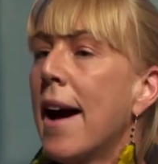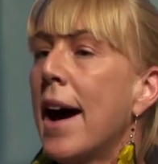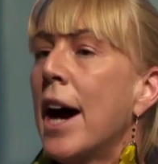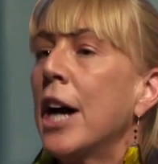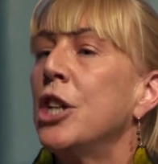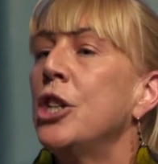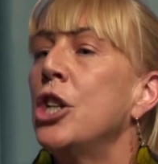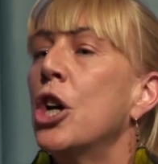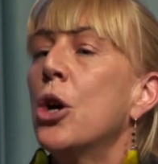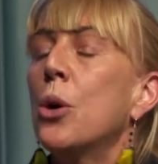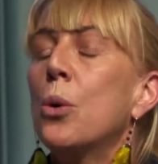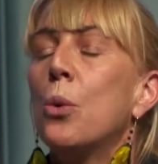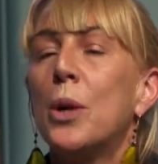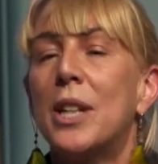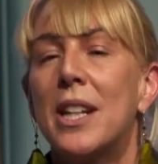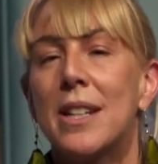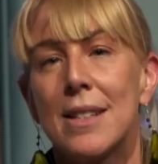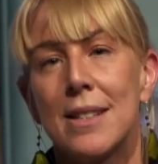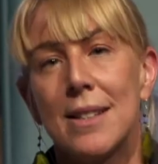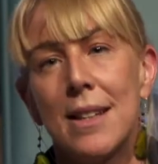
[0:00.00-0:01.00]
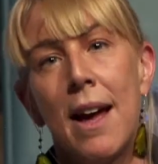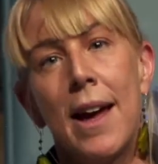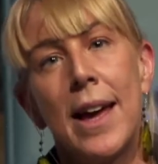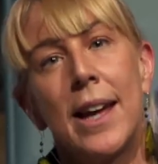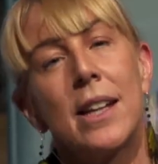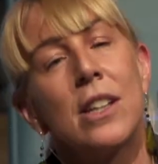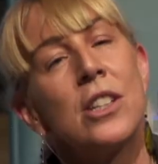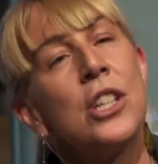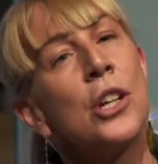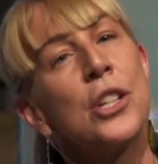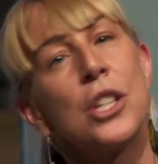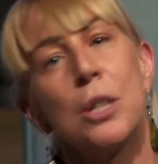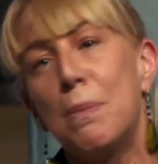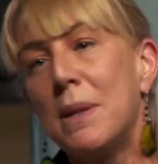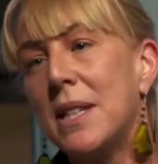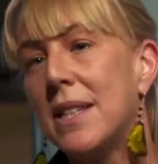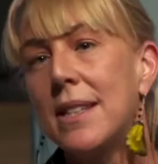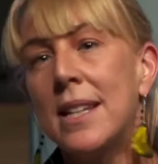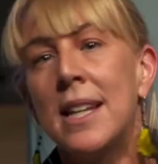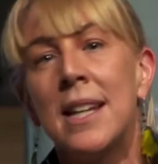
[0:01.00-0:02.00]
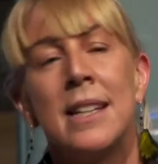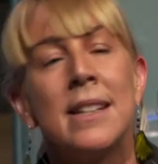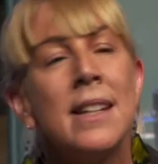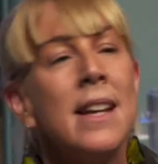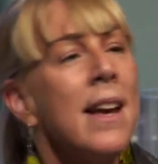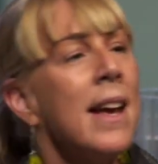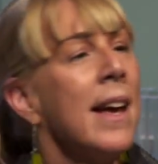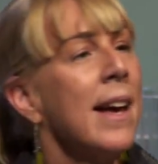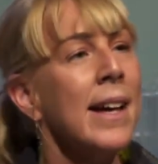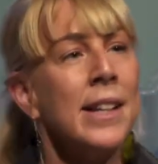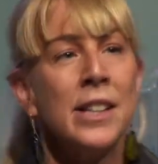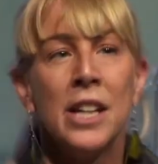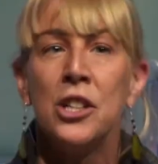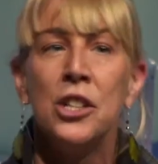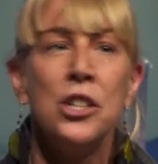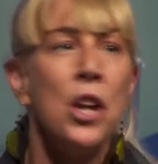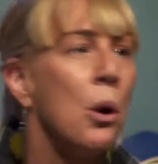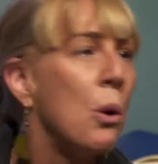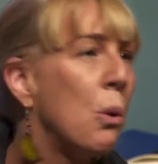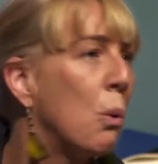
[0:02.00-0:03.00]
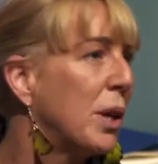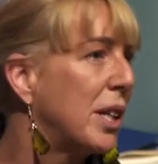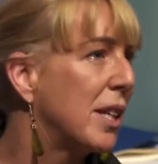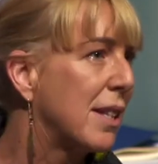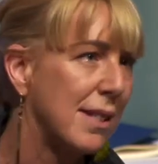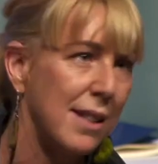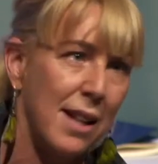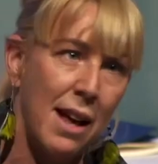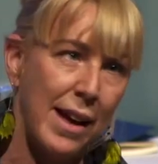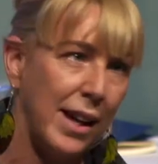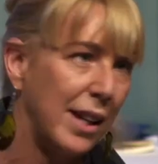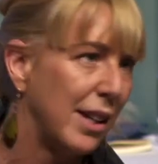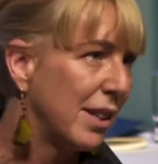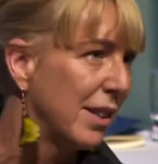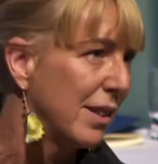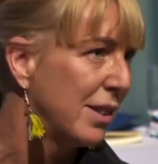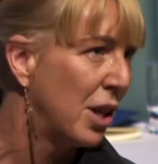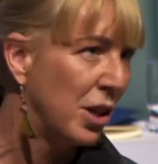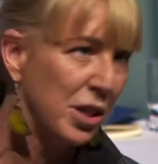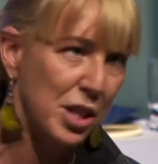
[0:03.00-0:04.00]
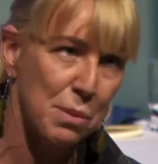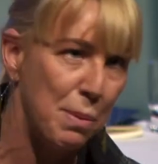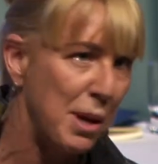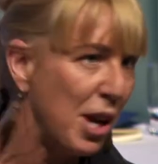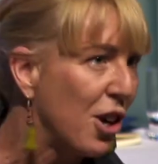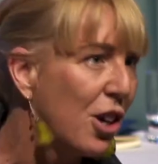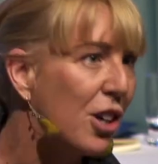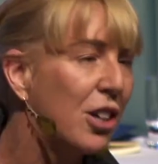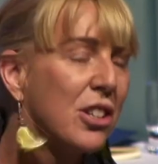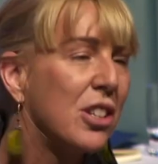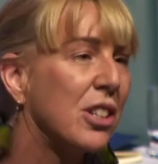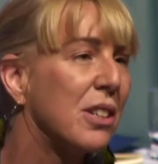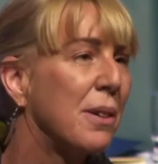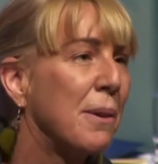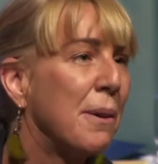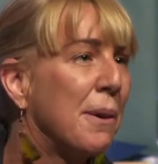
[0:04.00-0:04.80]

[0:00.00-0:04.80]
I know what it's like not to be seen, and I know what it's like not to be heard.